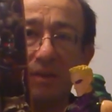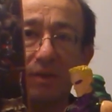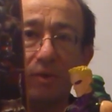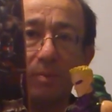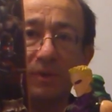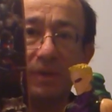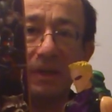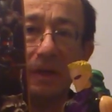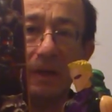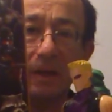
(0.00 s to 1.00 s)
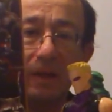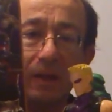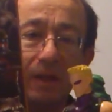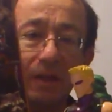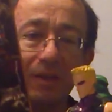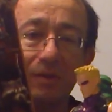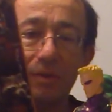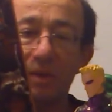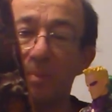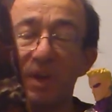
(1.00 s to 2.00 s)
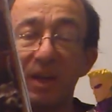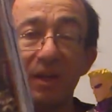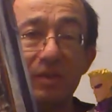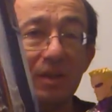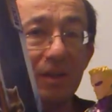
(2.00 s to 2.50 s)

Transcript: the group shot. So the packaging,